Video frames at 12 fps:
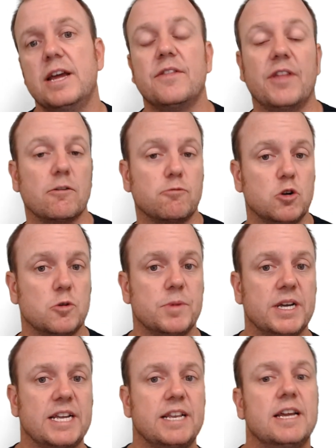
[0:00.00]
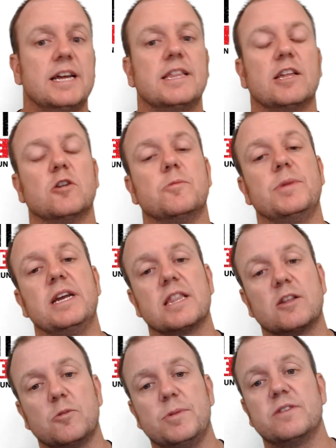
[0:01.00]
That will mean that there'll be a
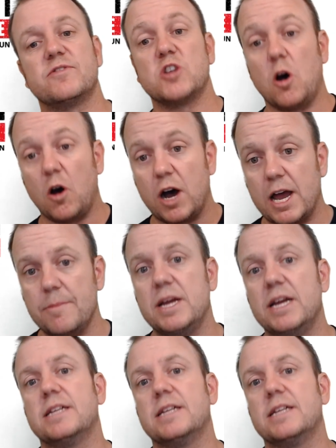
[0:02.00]
little bit of time